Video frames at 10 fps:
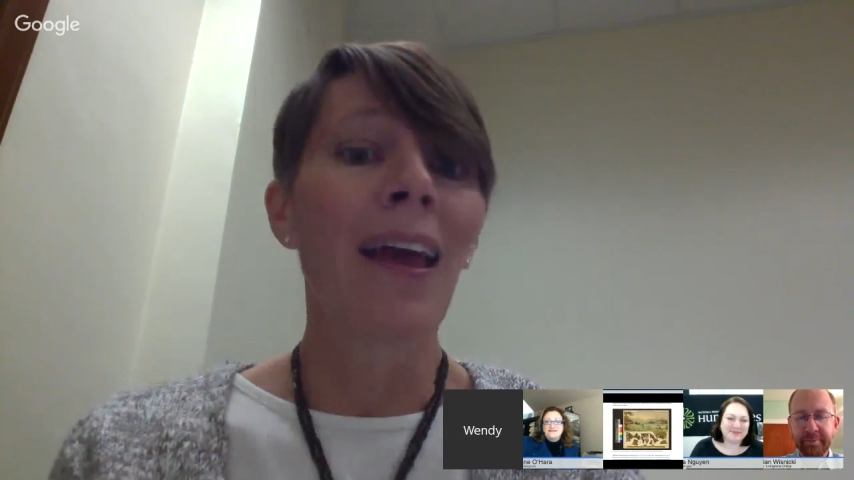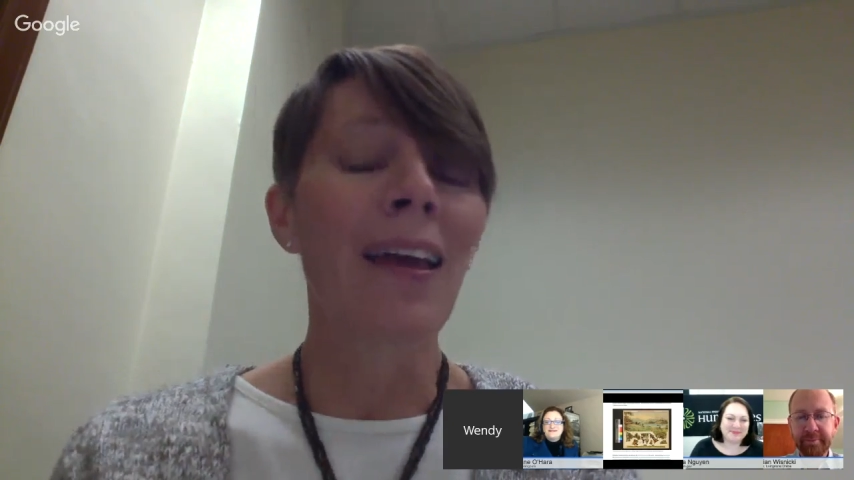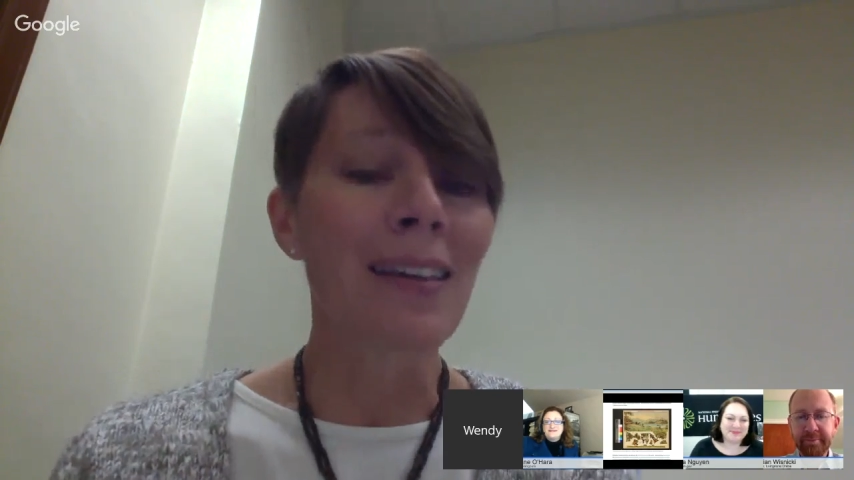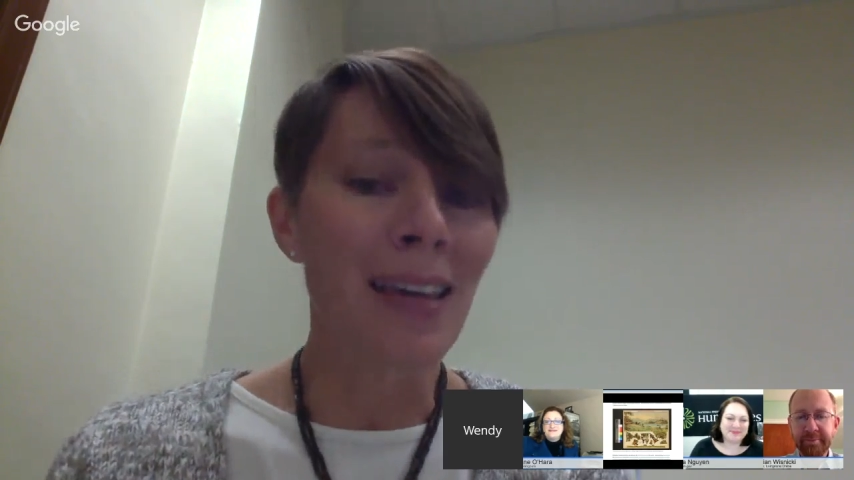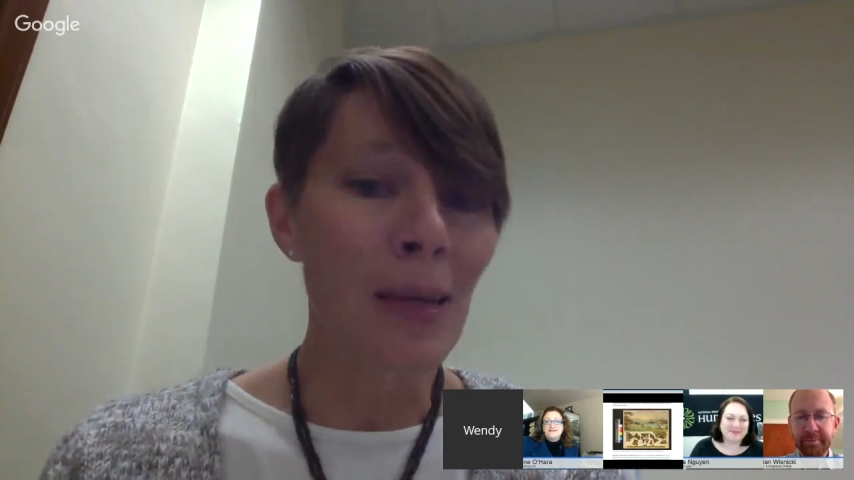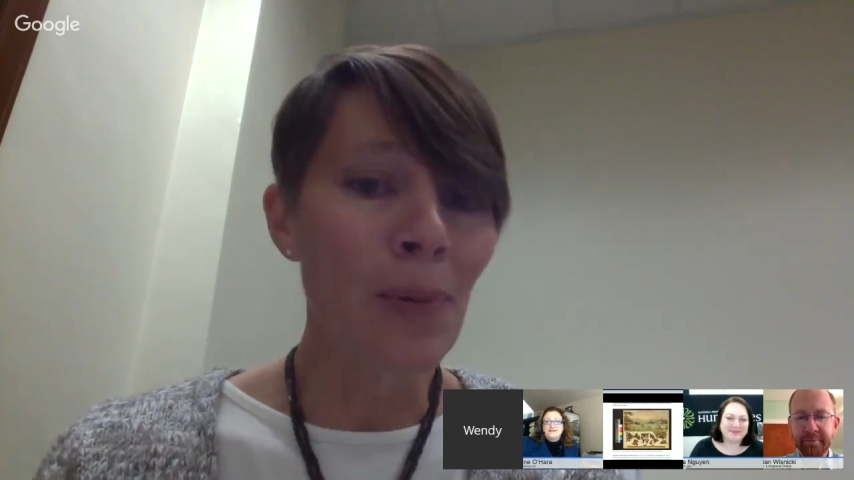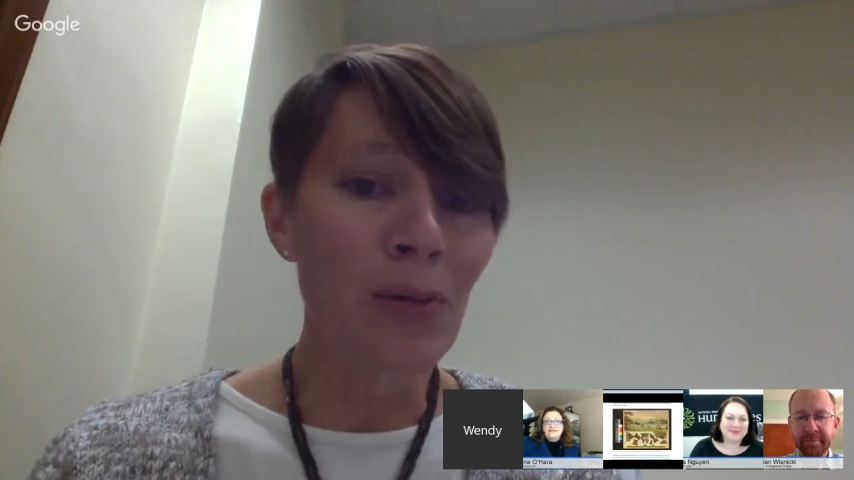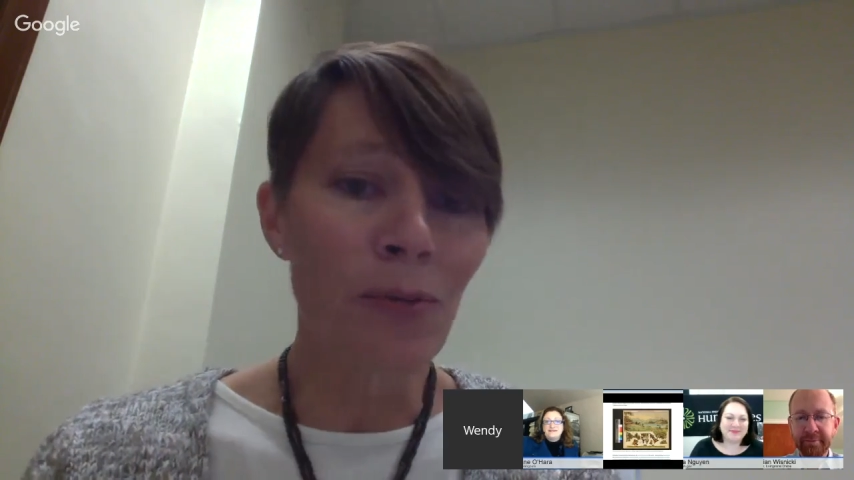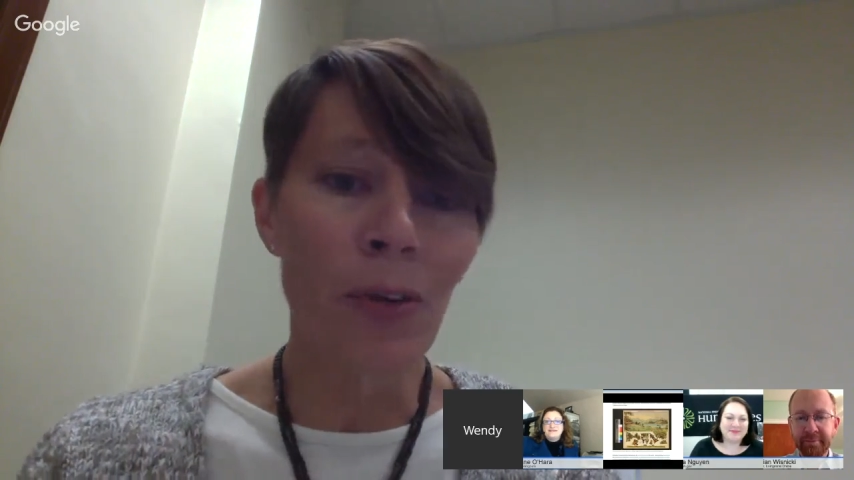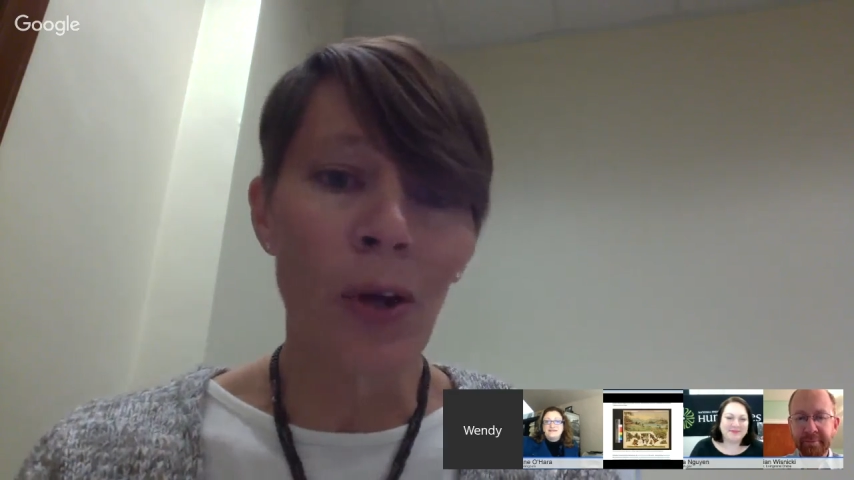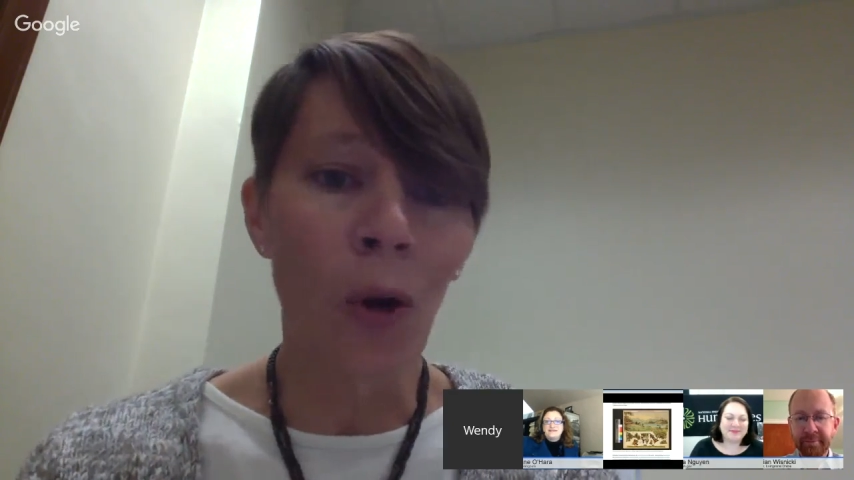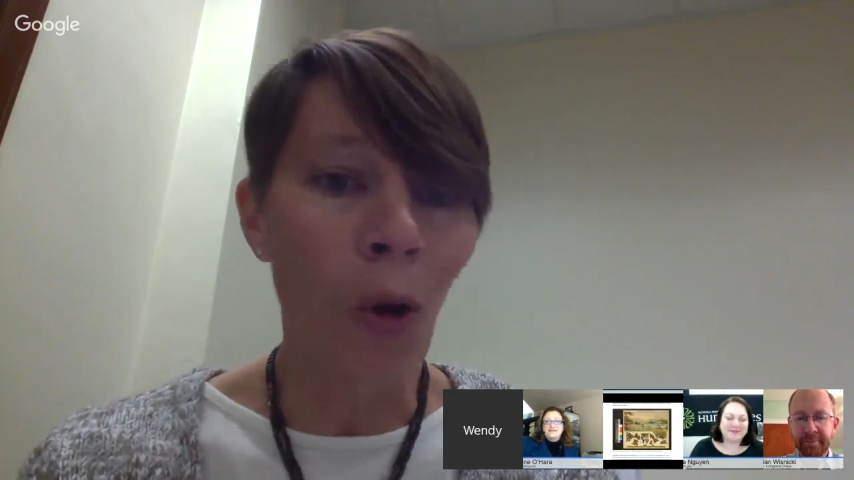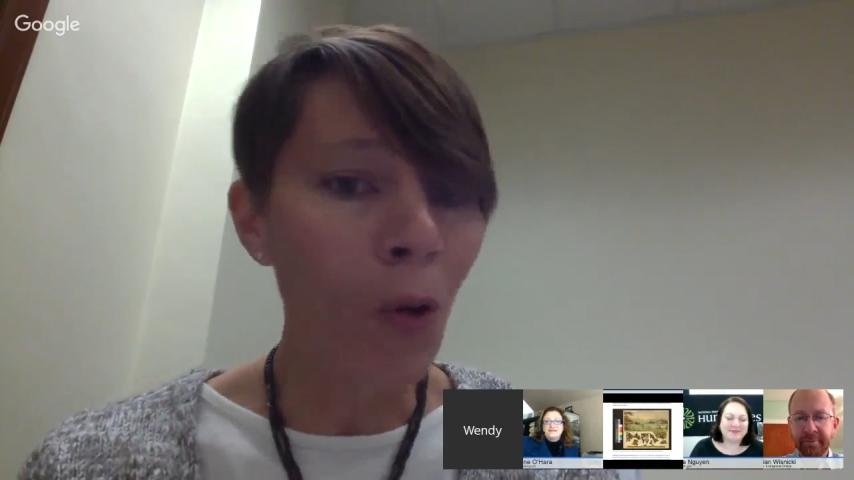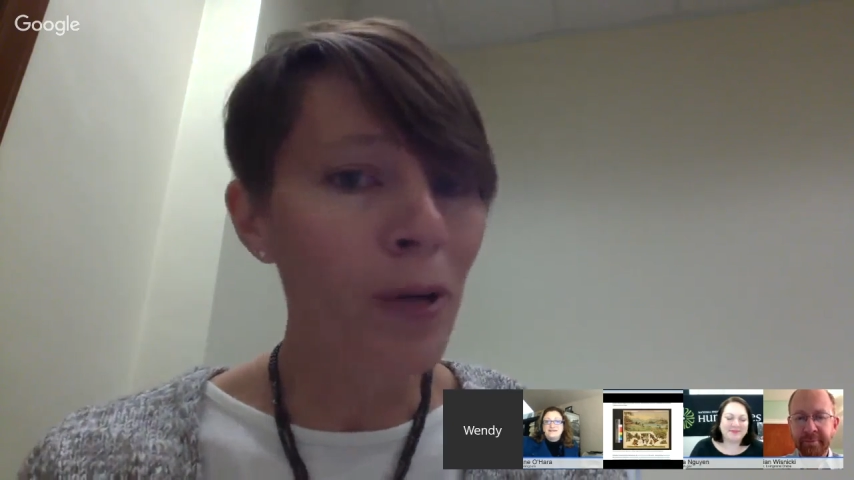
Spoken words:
and keep it for the whole